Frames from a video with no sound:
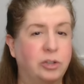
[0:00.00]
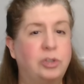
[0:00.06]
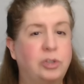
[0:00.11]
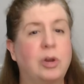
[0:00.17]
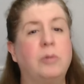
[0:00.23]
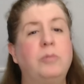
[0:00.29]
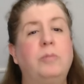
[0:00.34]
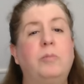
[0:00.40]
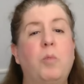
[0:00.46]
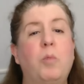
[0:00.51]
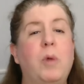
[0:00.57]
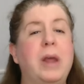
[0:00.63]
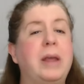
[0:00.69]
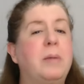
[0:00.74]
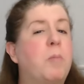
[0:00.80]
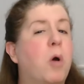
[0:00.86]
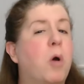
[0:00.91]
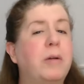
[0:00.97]
So
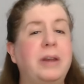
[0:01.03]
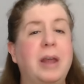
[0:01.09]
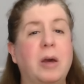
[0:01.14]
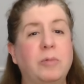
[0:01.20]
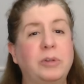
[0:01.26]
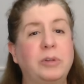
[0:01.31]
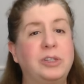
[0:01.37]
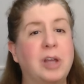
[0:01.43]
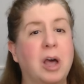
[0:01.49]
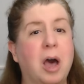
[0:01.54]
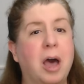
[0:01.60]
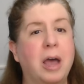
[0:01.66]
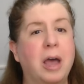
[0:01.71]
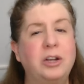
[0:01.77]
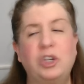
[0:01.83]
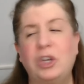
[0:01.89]
Wink Martindale was gone.